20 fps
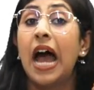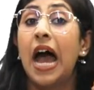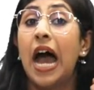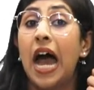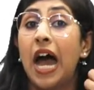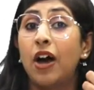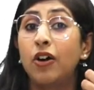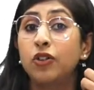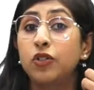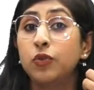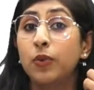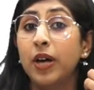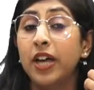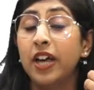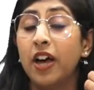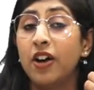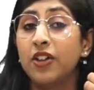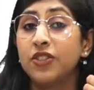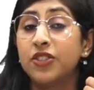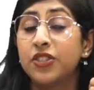How do
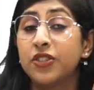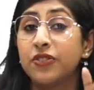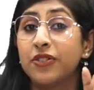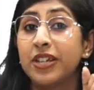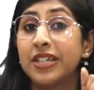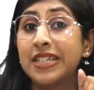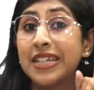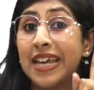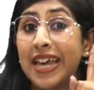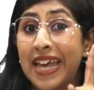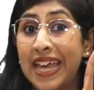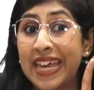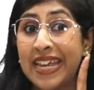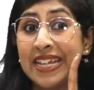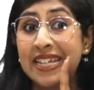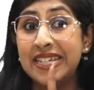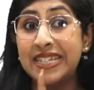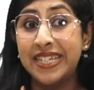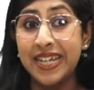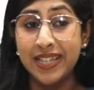I answer it
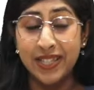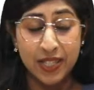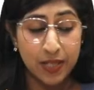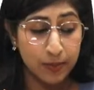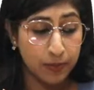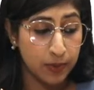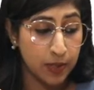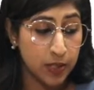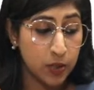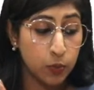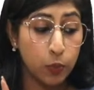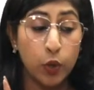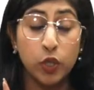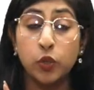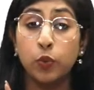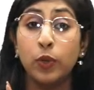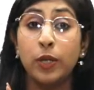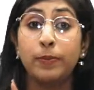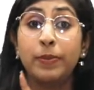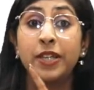in decimals?
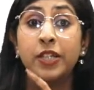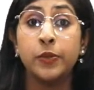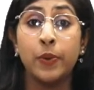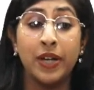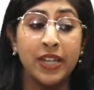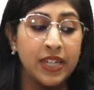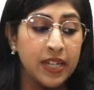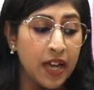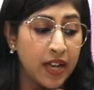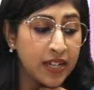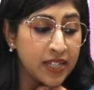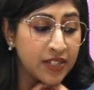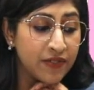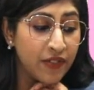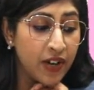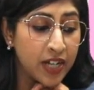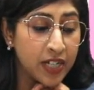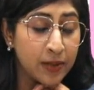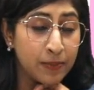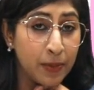What will be 29
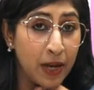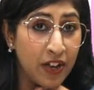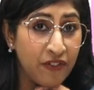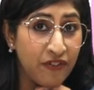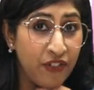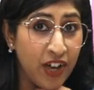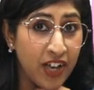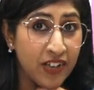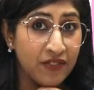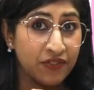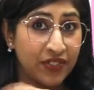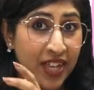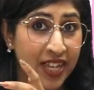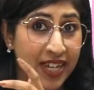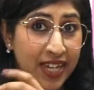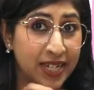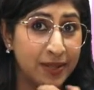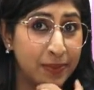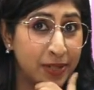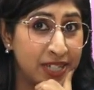divided by 5? Can
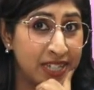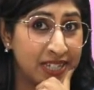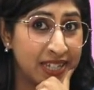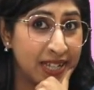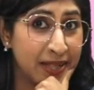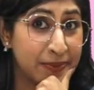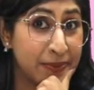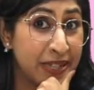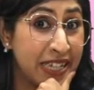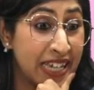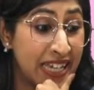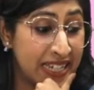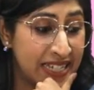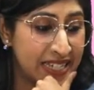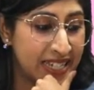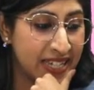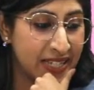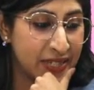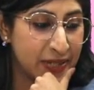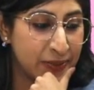anybody tell me in
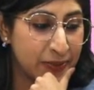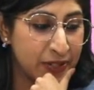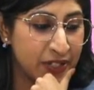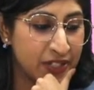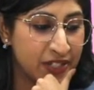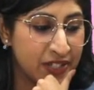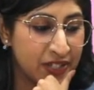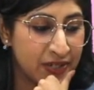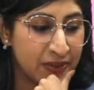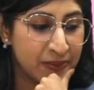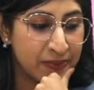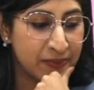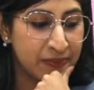decimals?